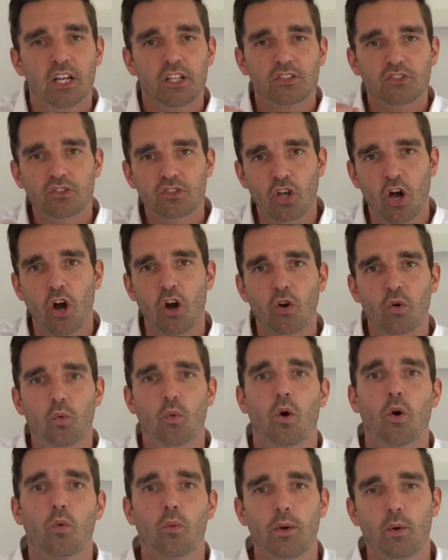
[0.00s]
So
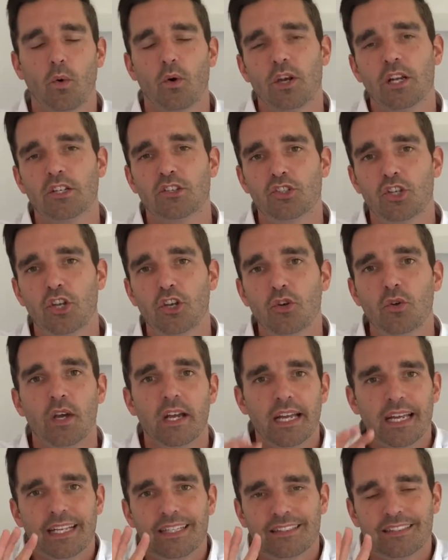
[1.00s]
what we want to do
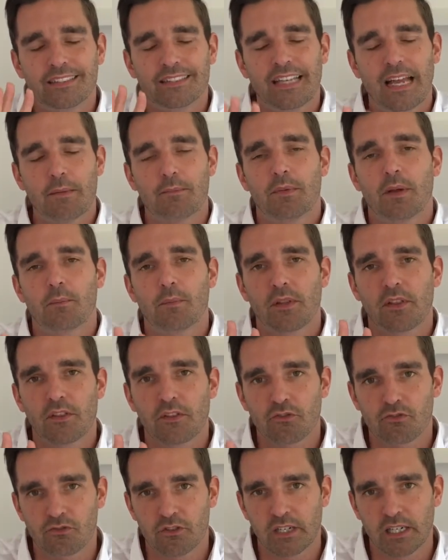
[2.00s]
is step number
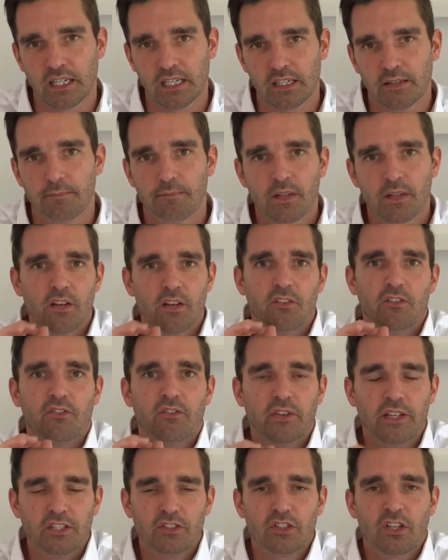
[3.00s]
three,
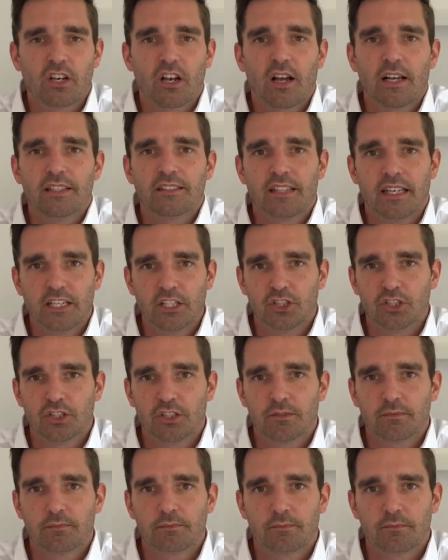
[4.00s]

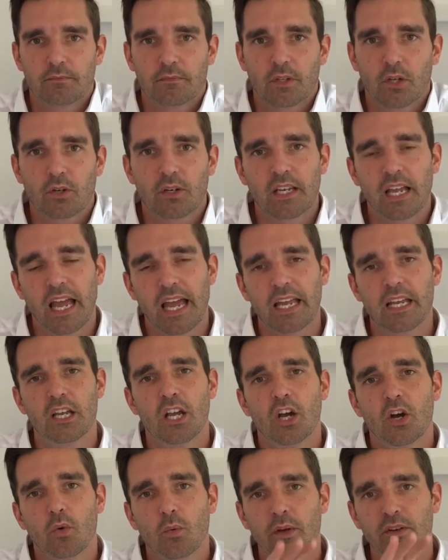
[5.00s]
visualization. Okay,
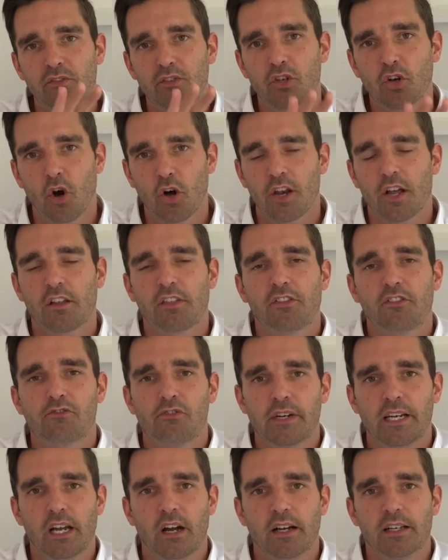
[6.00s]
we've got our
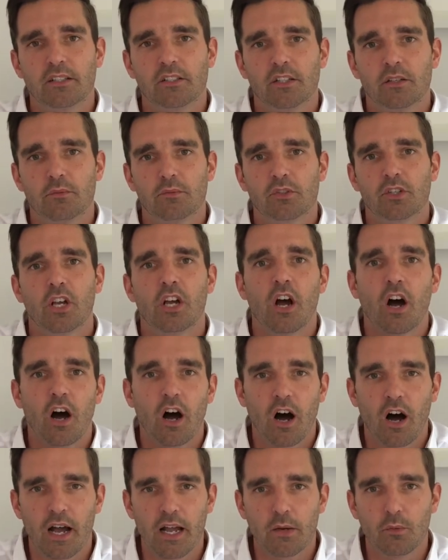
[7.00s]
three items.
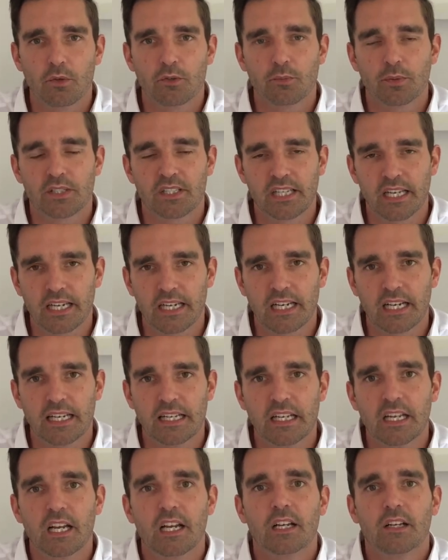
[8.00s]
I was
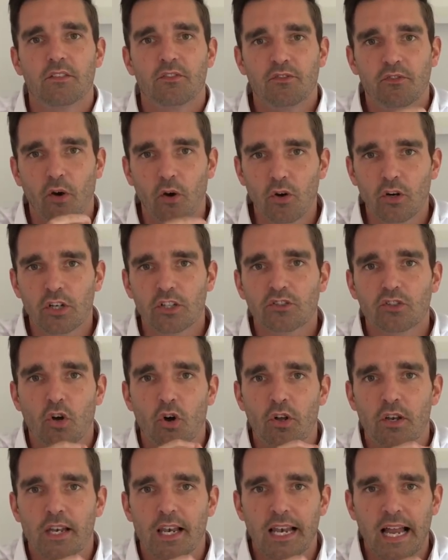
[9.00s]
particularly focused
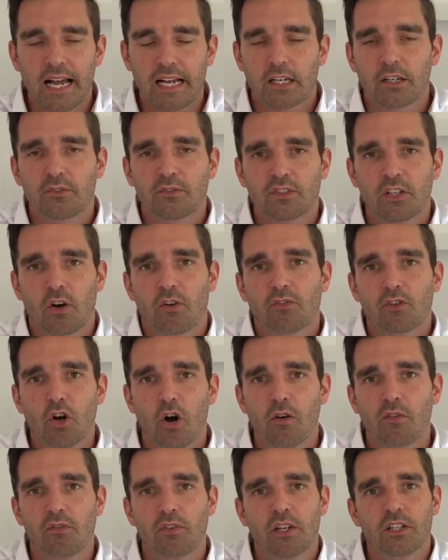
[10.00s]
on lack of
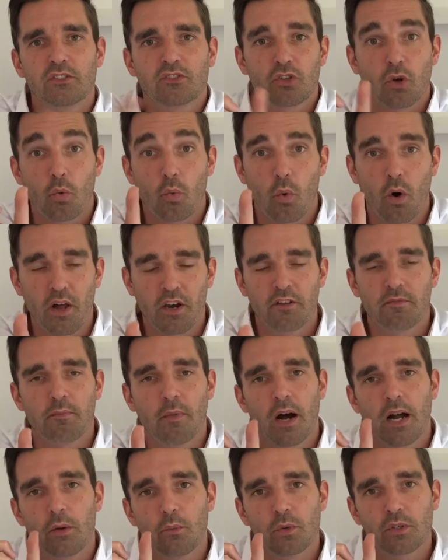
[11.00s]
self-confidence, so one of
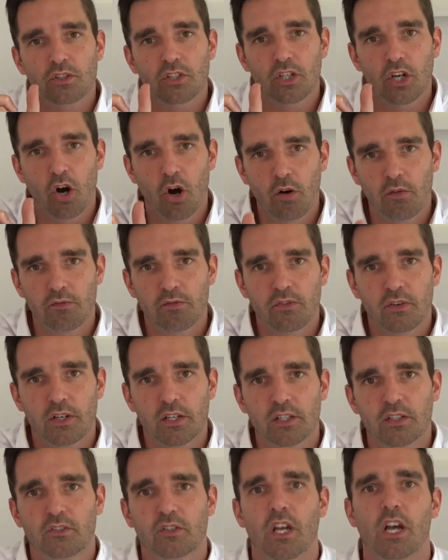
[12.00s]
mine was
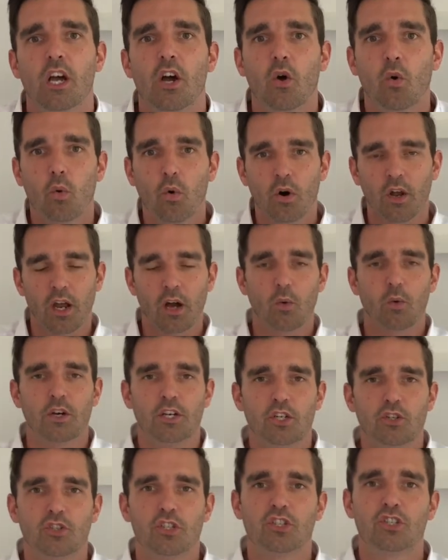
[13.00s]
confidence. What I
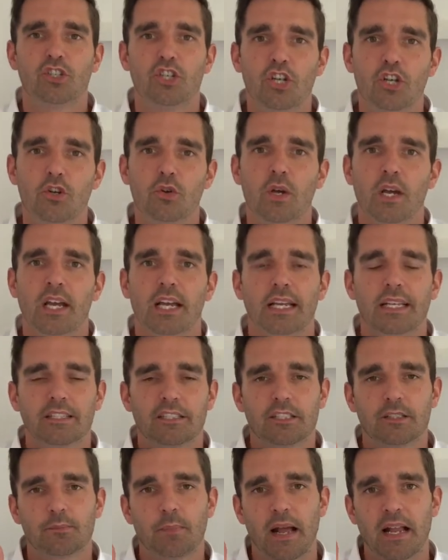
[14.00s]
want you to do
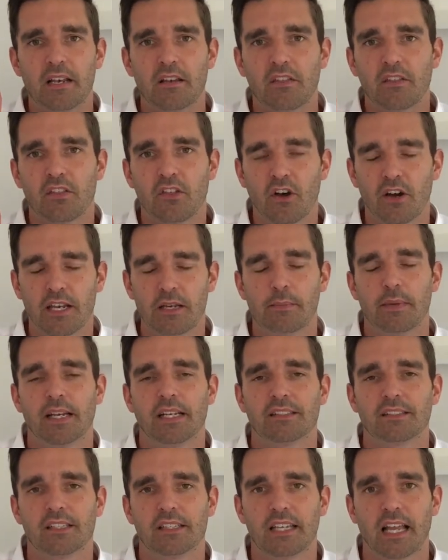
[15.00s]
is spend 30
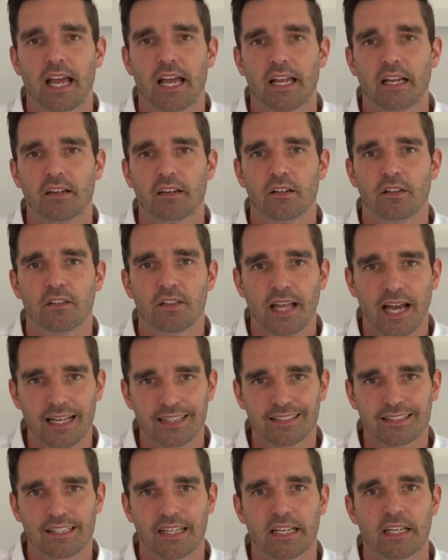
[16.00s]
minutes a day.
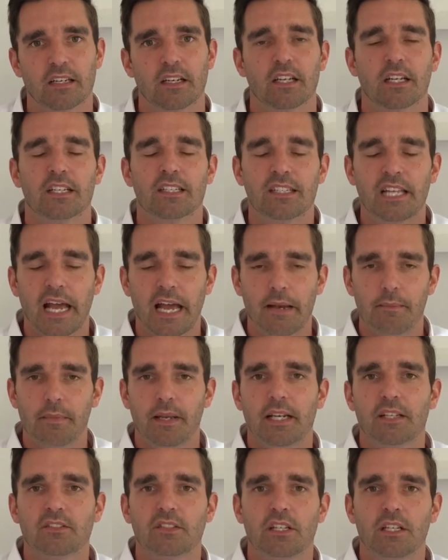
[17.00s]
That's it. 10
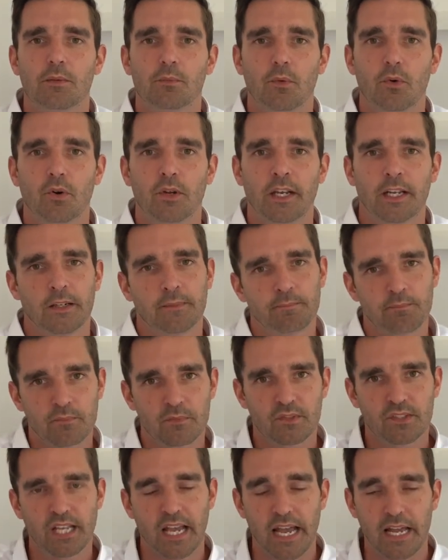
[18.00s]
minutes in the morning,
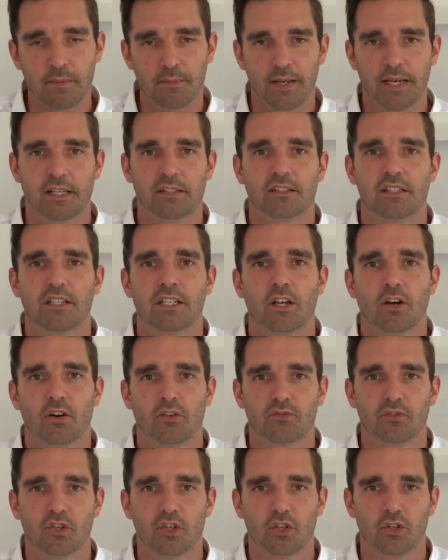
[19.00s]
10 minutes in the
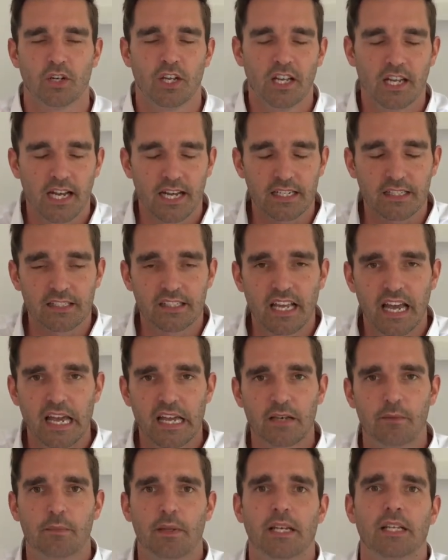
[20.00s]
afternoon, and
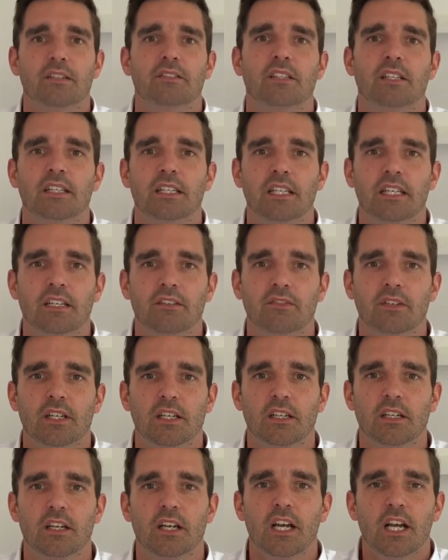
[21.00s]
10 minutes in the
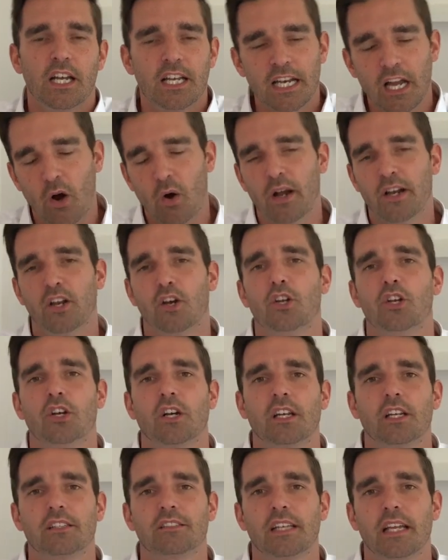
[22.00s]
evening. Now I know you're
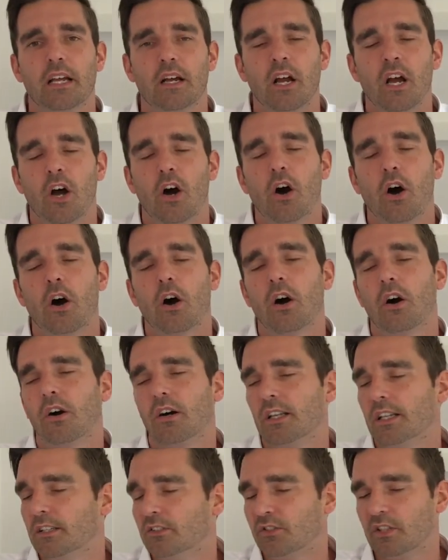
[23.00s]
going to say,
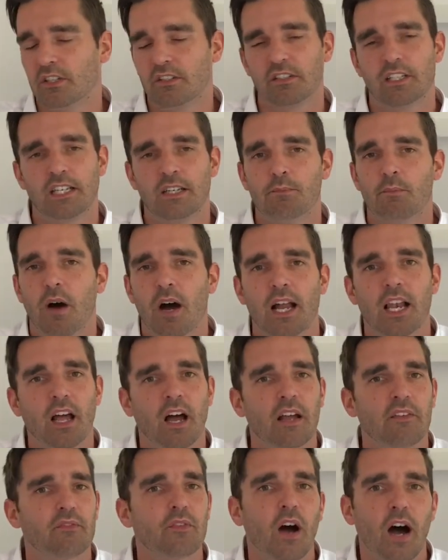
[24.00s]
oh, seriously, my
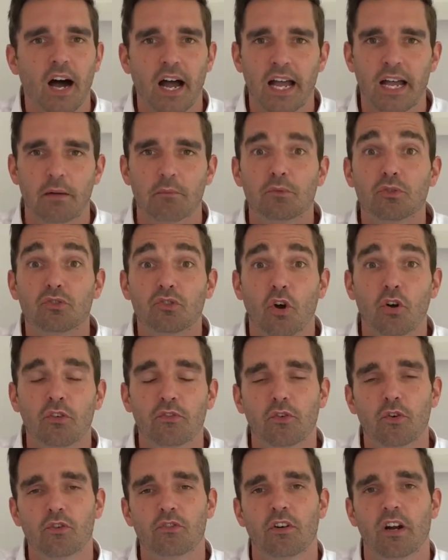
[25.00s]
life, I am so
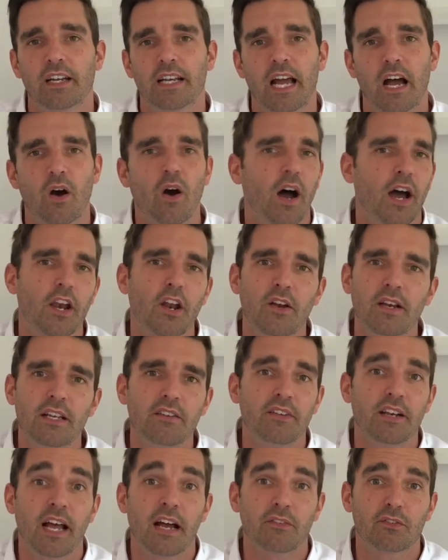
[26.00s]
full right now, I don't
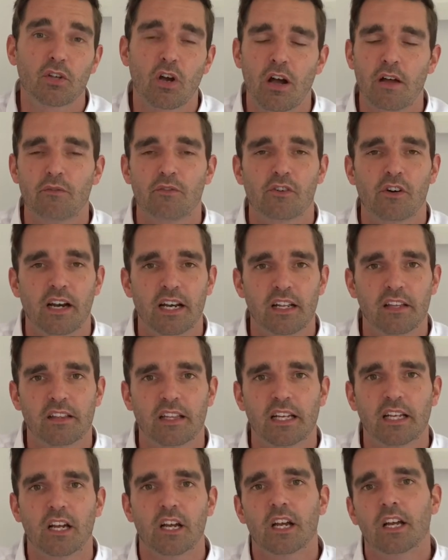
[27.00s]
even have time for
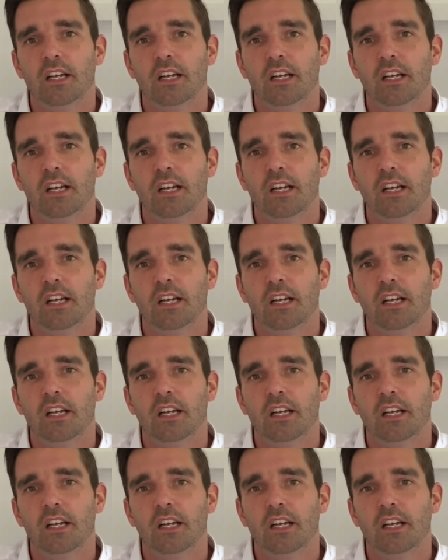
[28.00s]
anything.